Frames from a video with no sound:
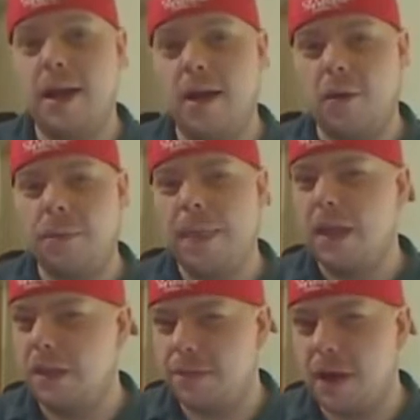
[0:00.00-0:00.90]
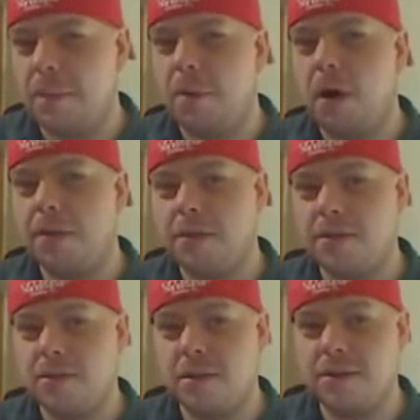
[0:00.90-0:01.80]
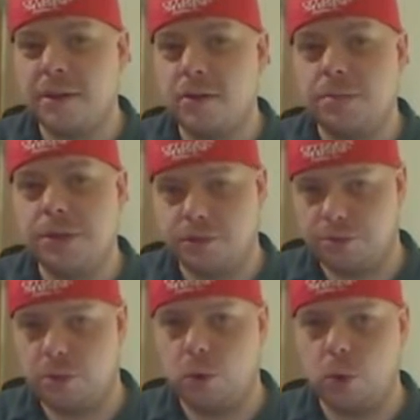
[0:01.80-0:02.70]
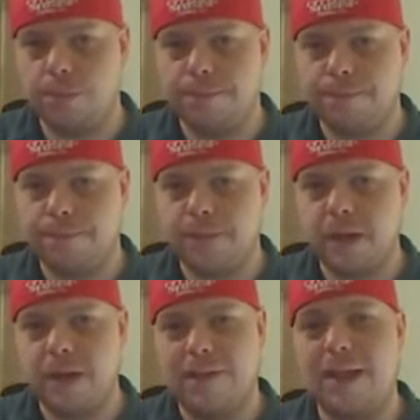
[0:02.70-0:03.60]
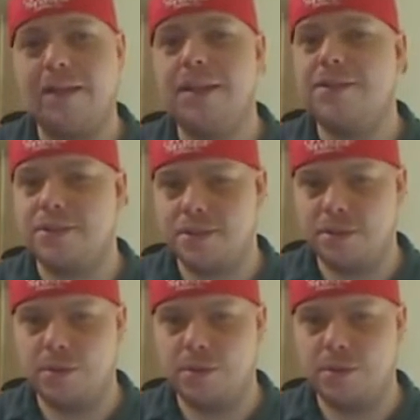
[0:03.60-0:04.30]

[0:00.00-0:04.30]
Now, if the hypothesis turns out to be true, that leads us